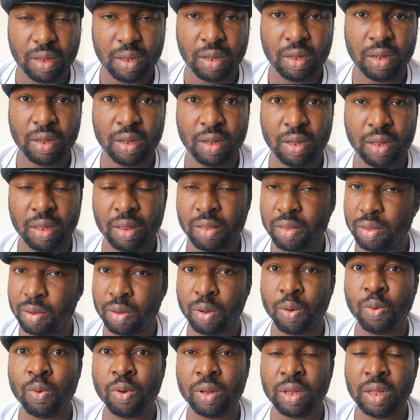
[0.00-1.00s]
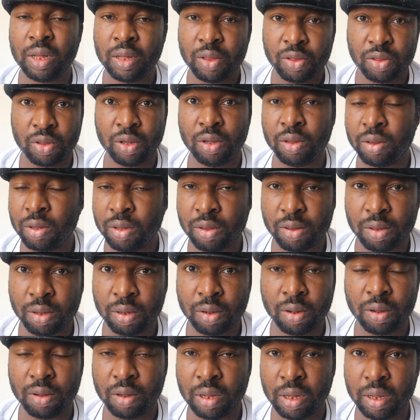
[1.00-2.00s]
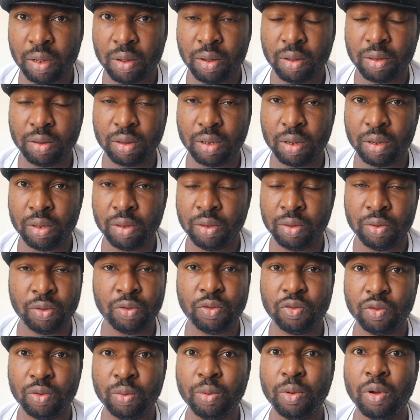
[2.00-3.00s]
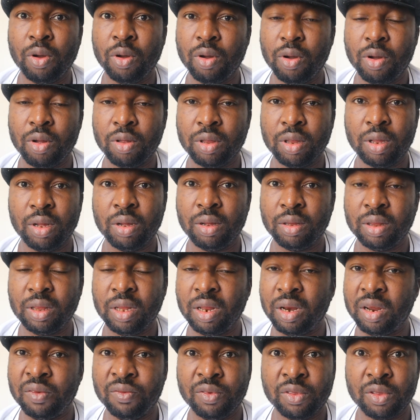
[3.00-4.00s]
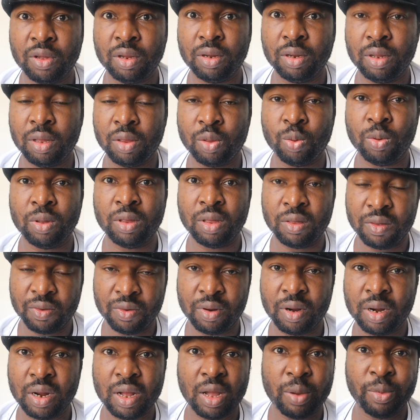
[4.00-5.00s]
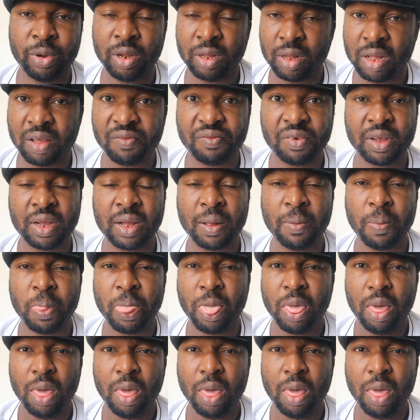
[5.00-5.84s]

It's not what they are showing us on YouTube or on television. It's what is really happening in Africa.